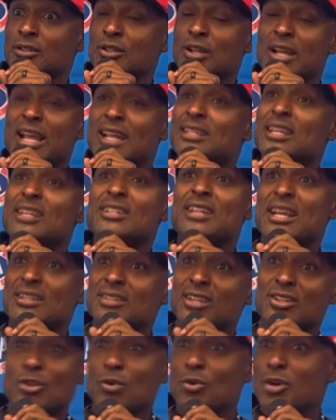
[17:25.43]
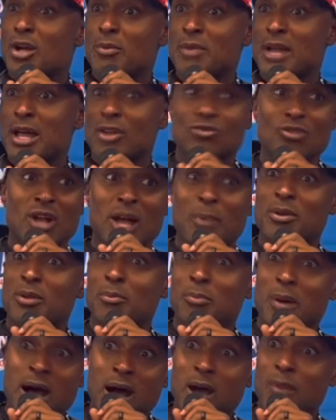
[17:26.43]
Look at TJ Zizzo coming out
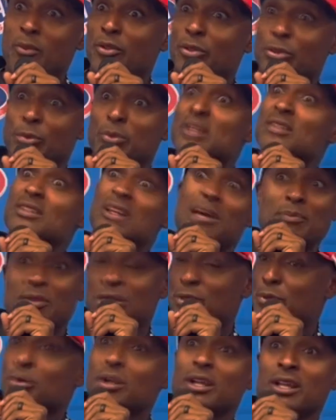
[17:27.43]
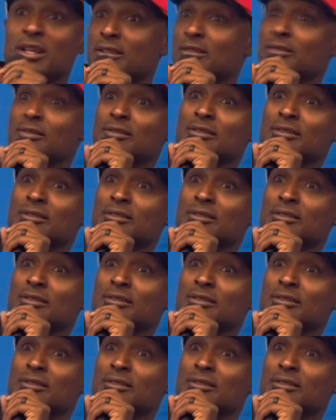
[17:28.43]
dropping a bomb of 373.